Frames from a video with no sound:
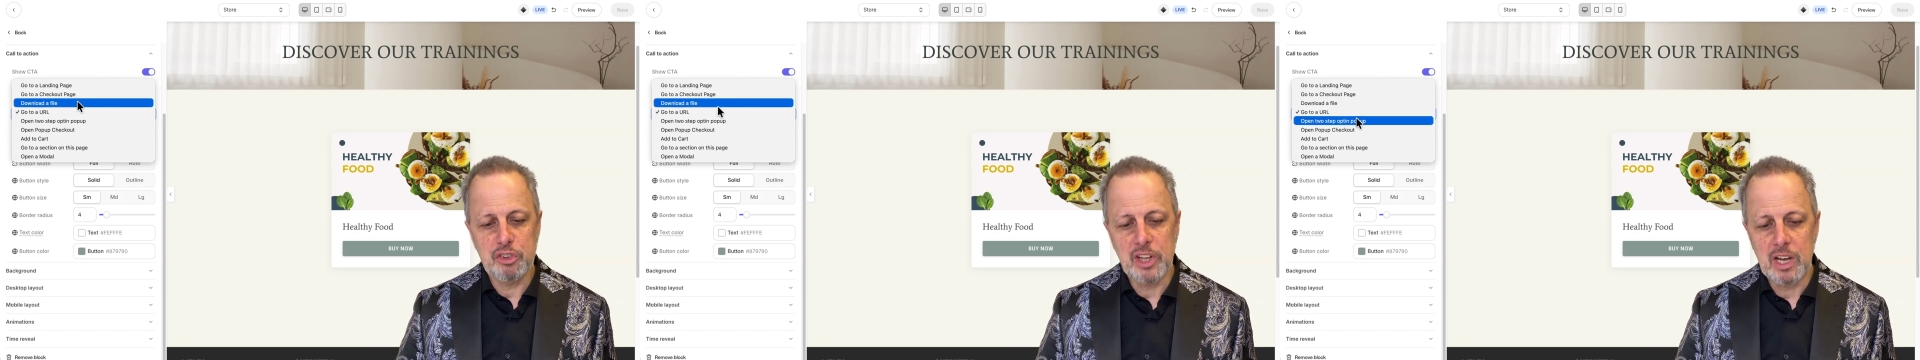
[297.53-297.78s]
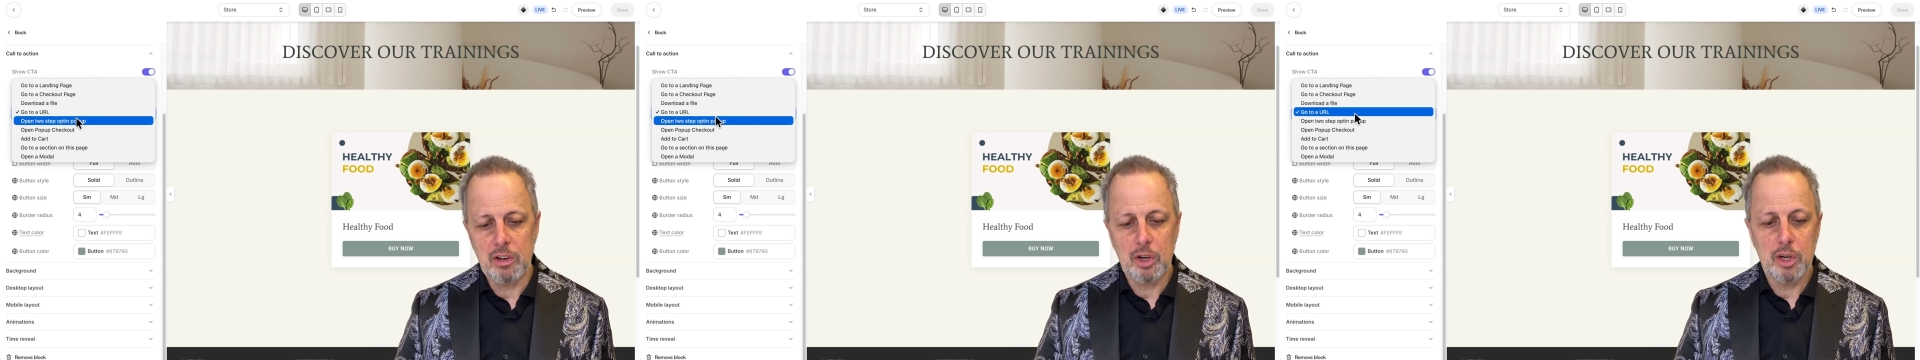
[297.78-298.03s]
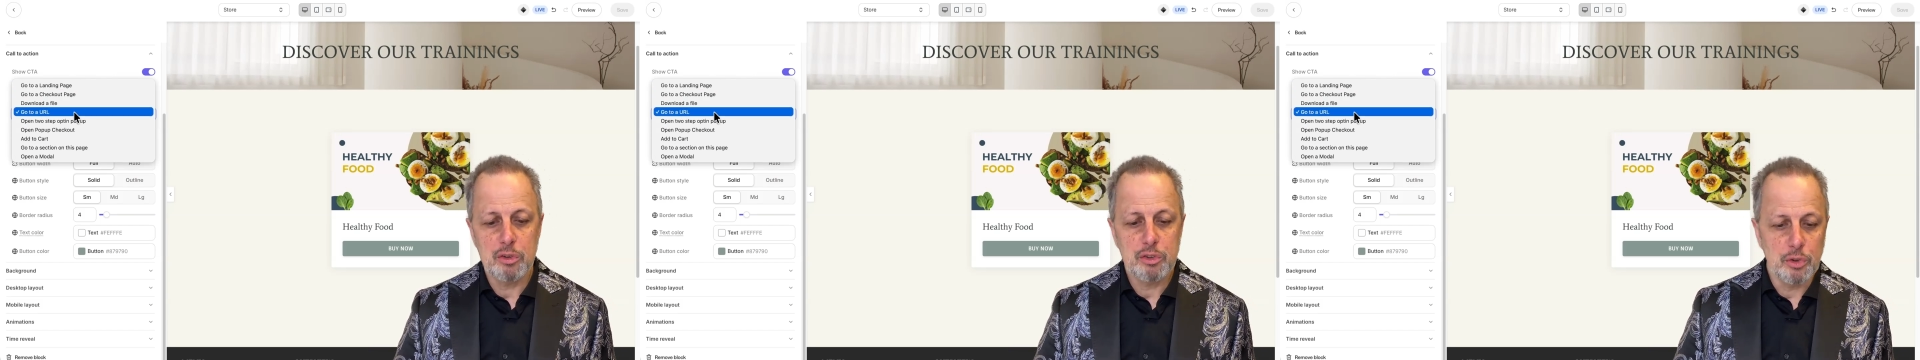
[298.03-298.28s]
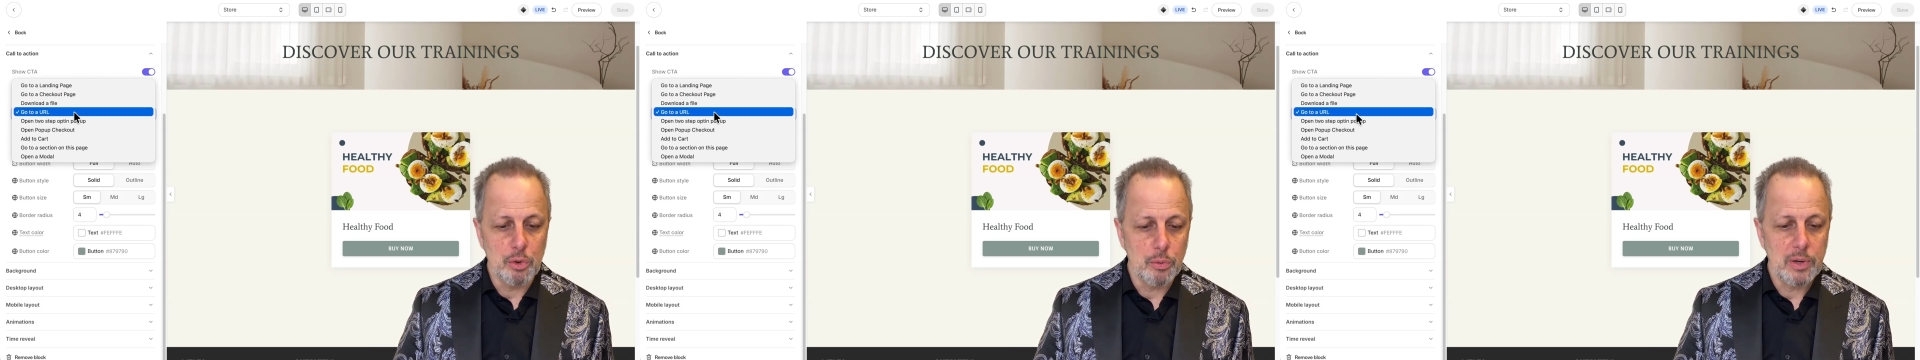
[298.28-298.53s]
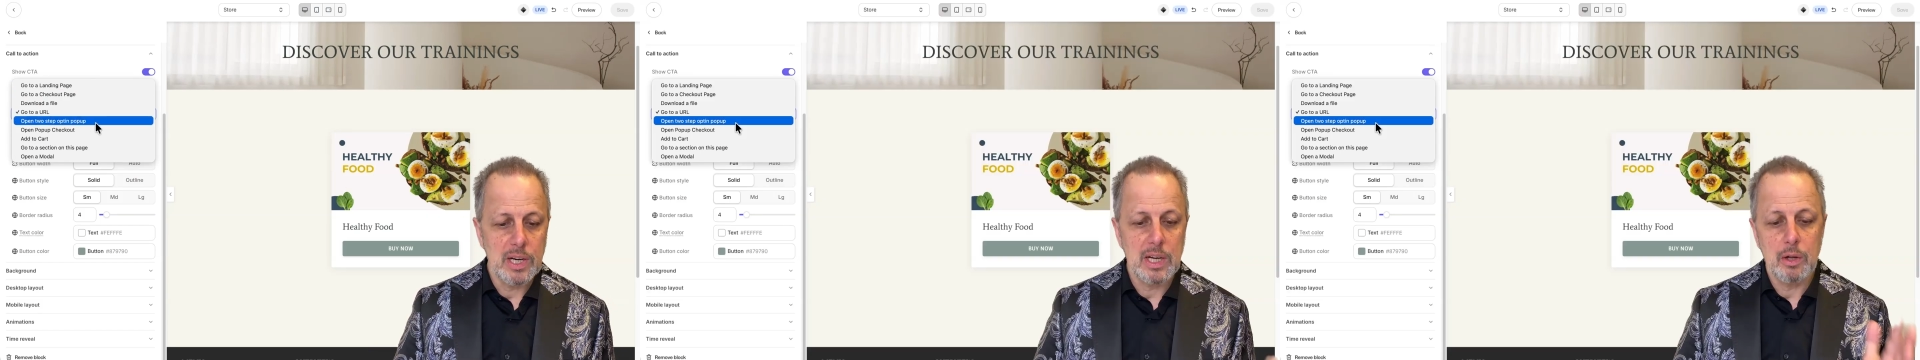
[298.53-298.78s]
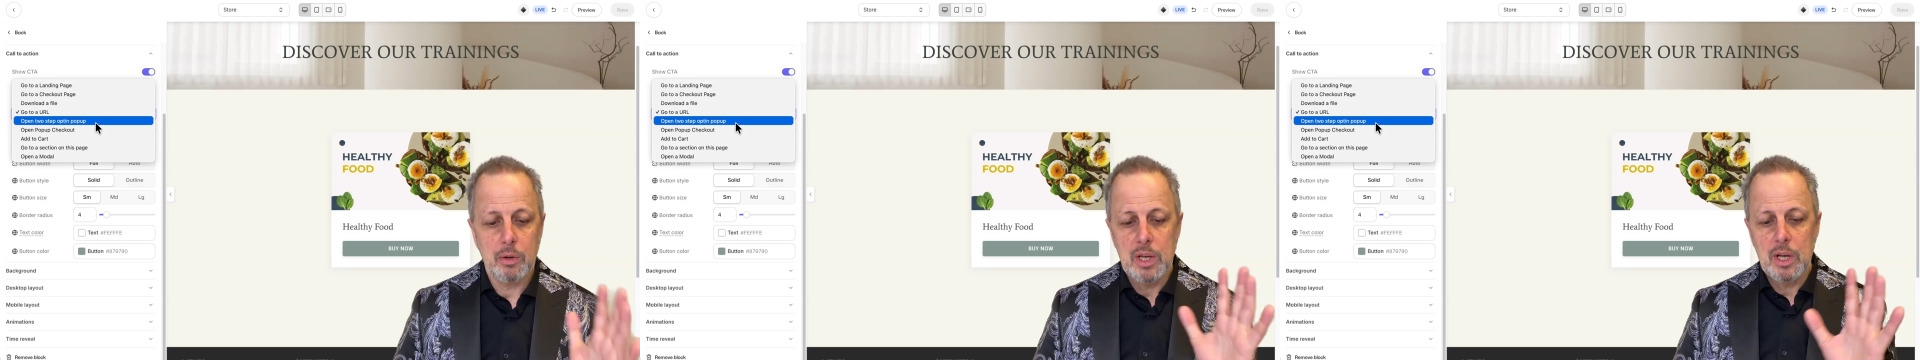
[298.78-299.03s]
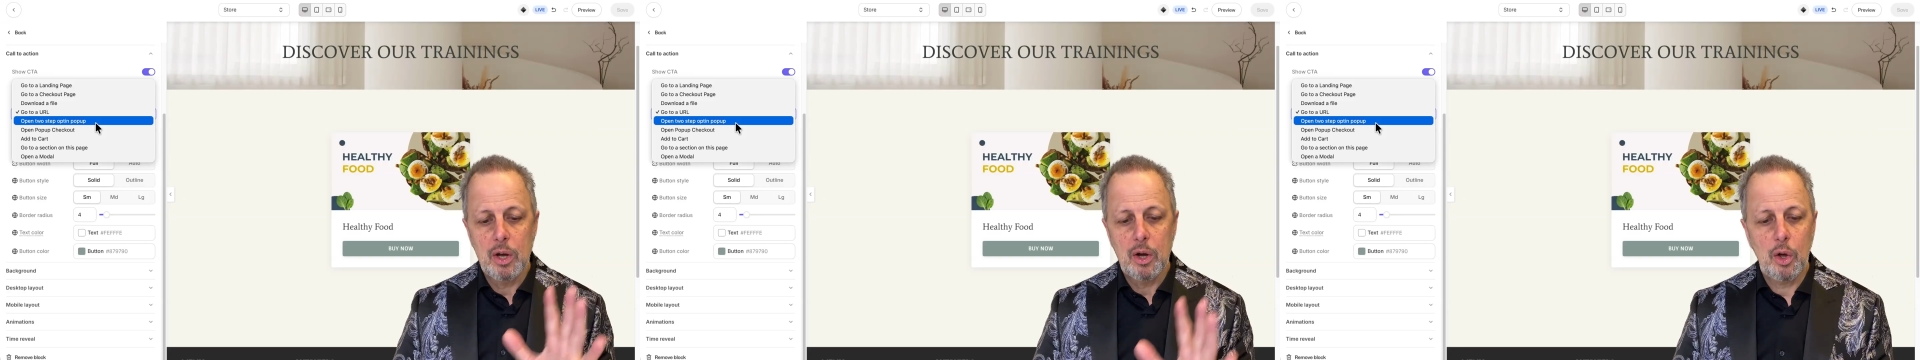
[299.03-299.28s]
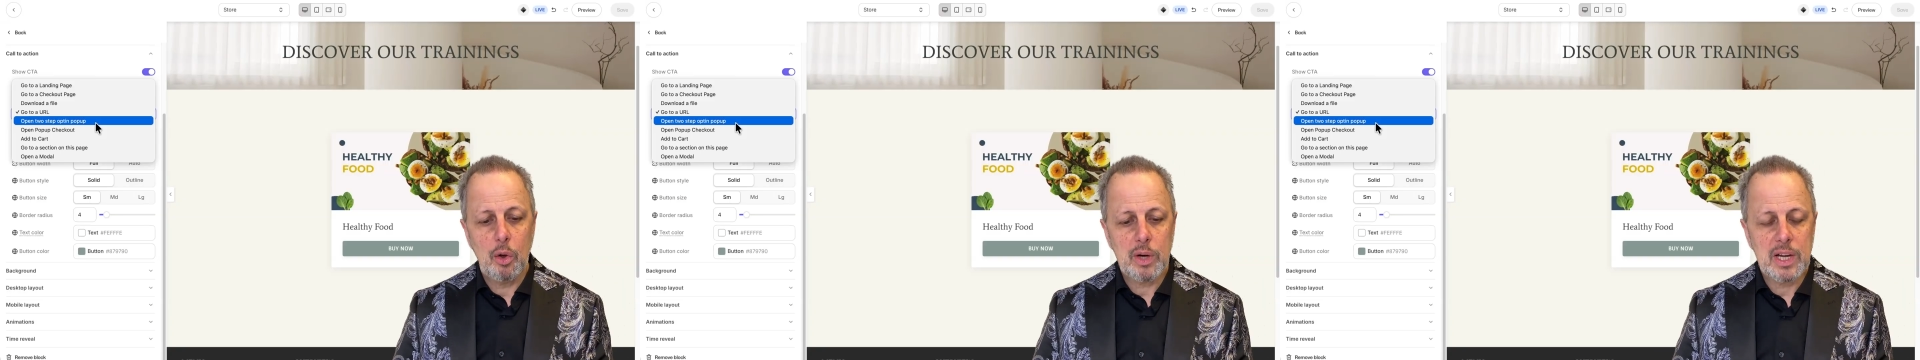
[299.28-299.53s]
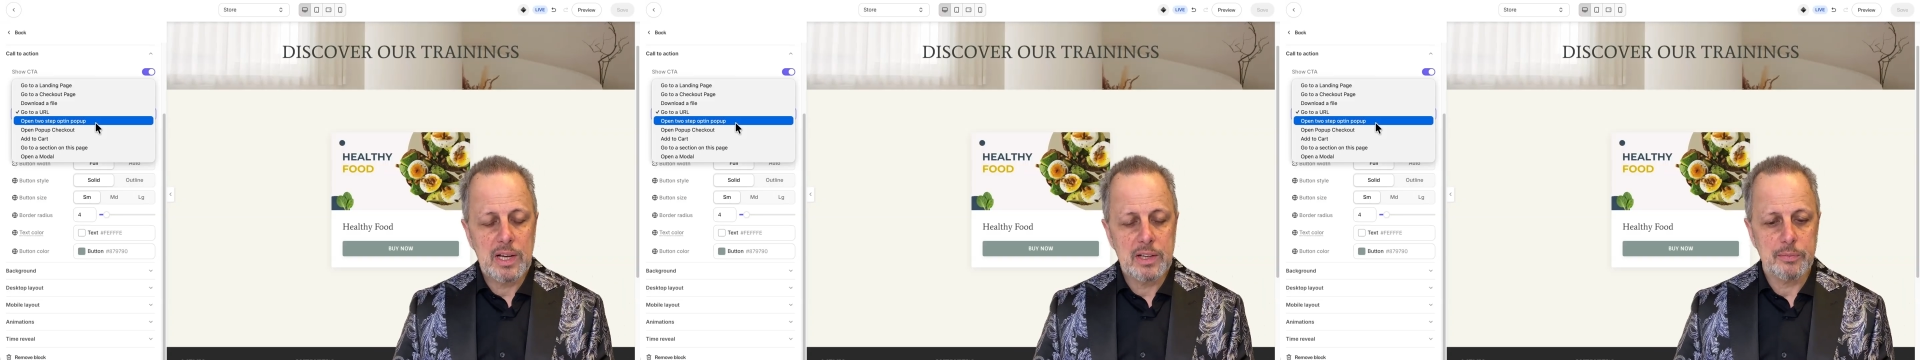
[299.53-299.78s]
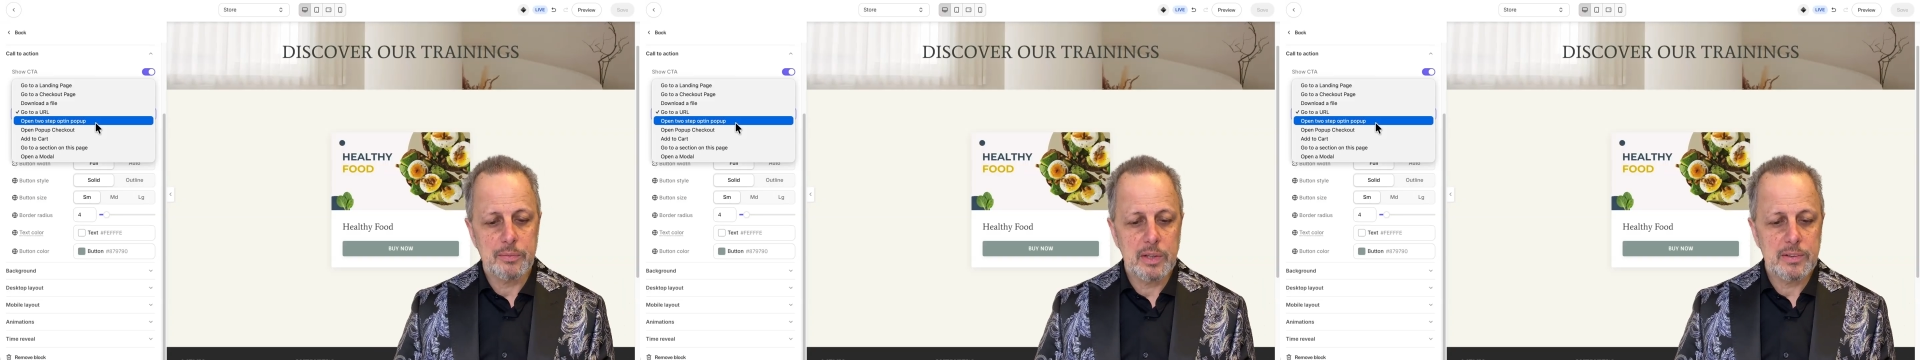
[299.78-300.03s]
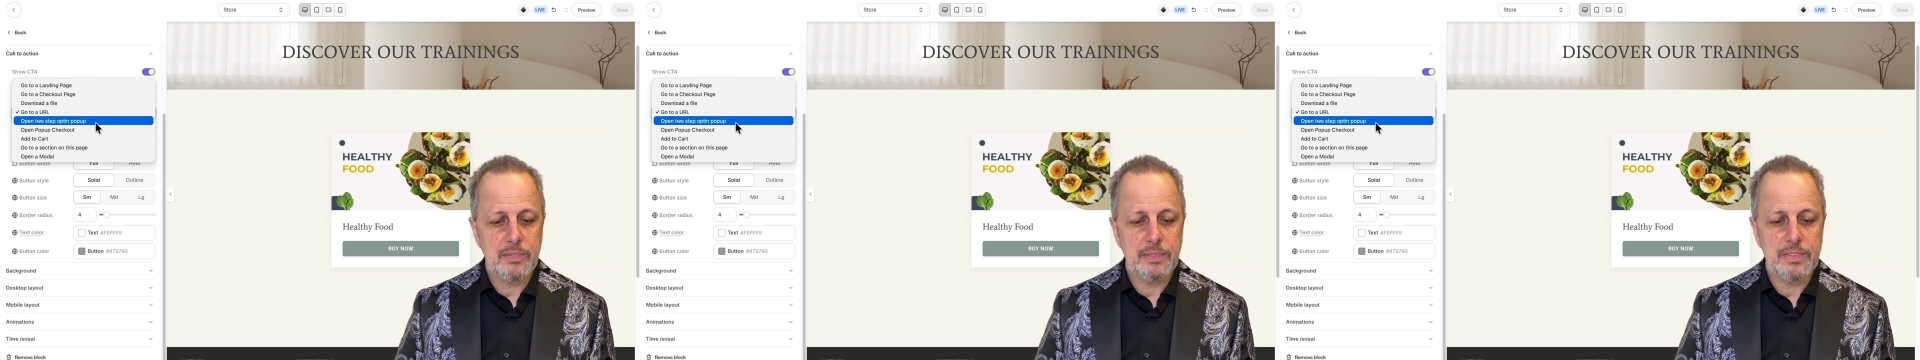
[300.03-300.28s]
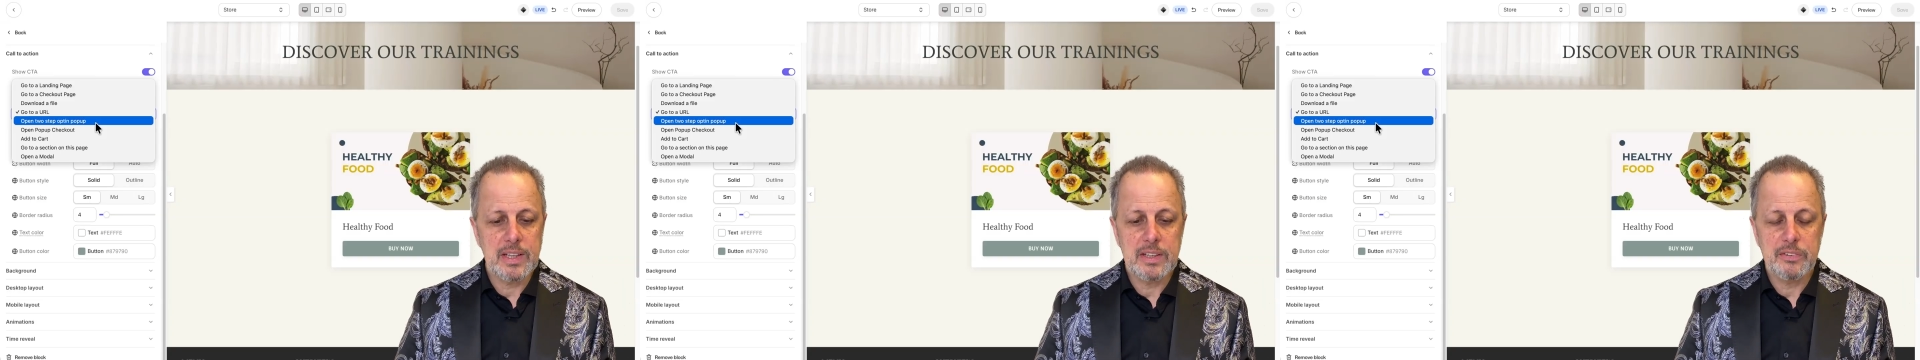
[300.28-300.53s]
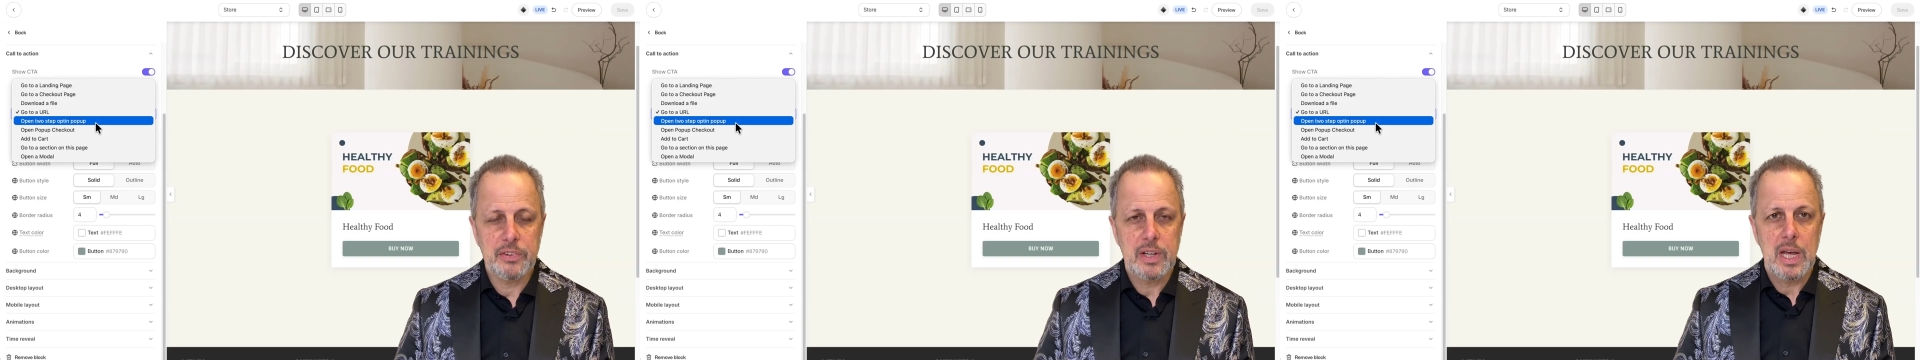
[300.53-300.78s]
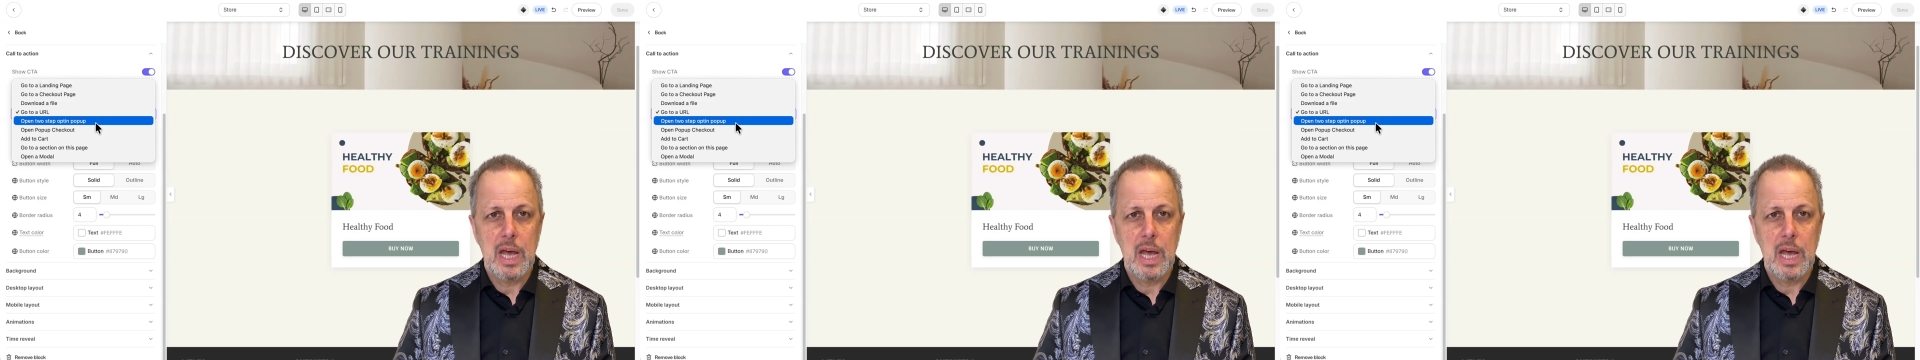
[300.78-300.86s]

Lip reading: download URL, all kind of other things.